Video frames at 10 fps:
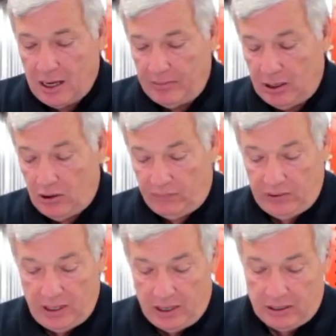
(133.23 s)
Coming over
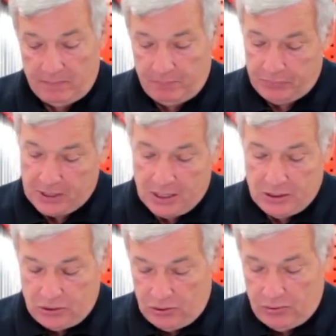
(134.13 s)
here
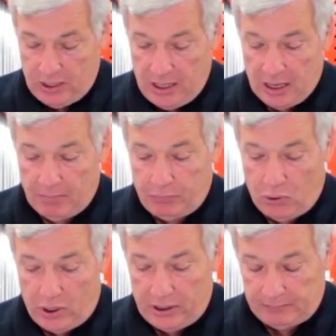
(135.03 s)
to the
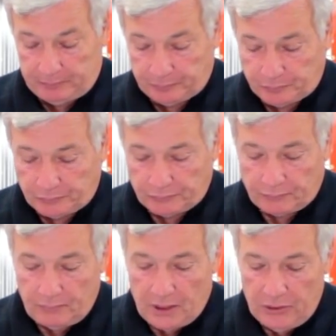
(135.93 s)
port,
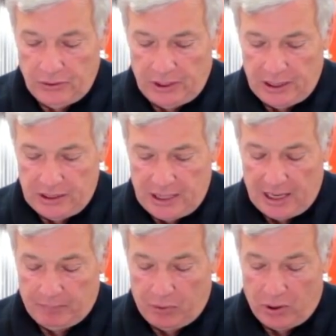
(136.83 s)
to the
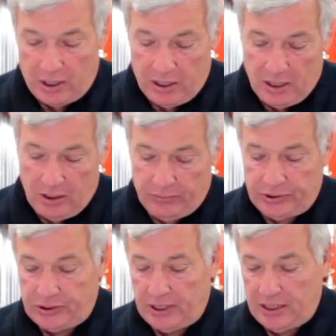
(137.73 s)
intake port, we
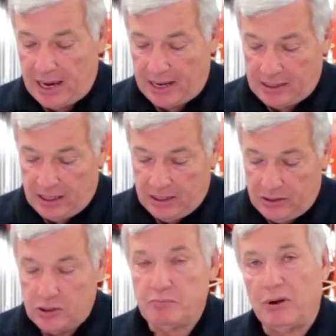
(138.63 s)
see that
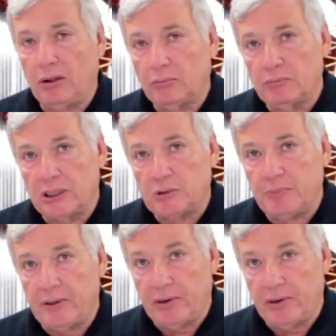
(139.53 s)
this bolt must be